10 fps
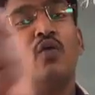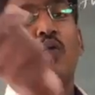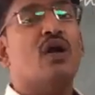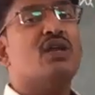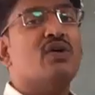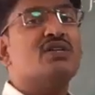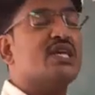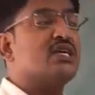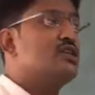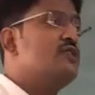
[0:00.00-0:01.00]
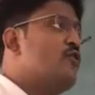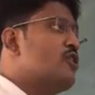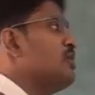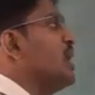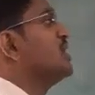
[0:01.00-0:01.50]
What your section
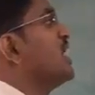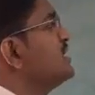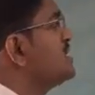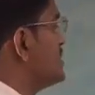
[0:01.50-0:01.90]
formula tells,